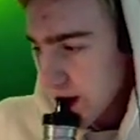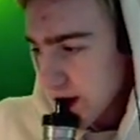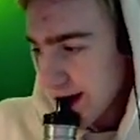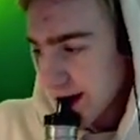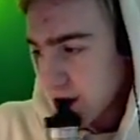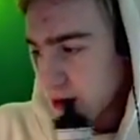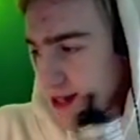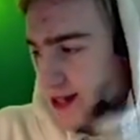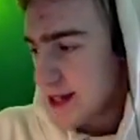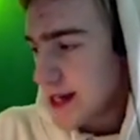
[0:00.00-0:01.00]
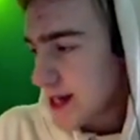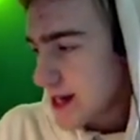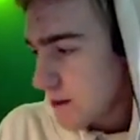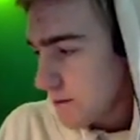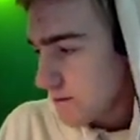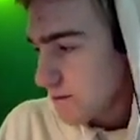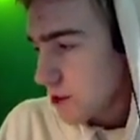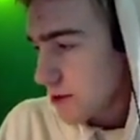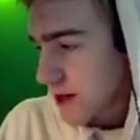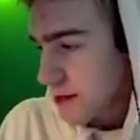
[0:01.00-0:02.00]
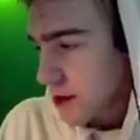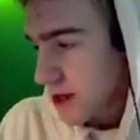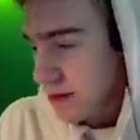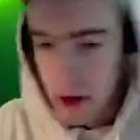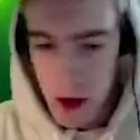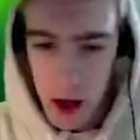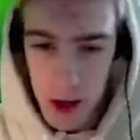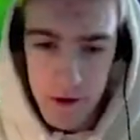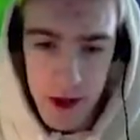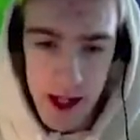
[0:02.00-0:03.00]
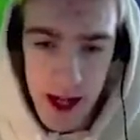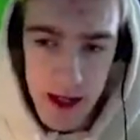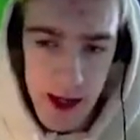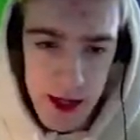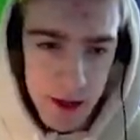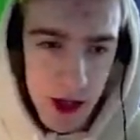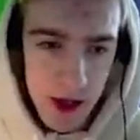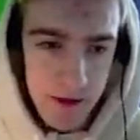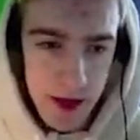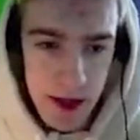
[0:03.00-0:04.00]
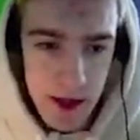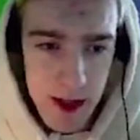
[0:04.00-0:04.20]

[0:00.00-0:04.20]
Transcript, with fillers: Like U S D? You play Pokemon Go every day. Nice work, Finn.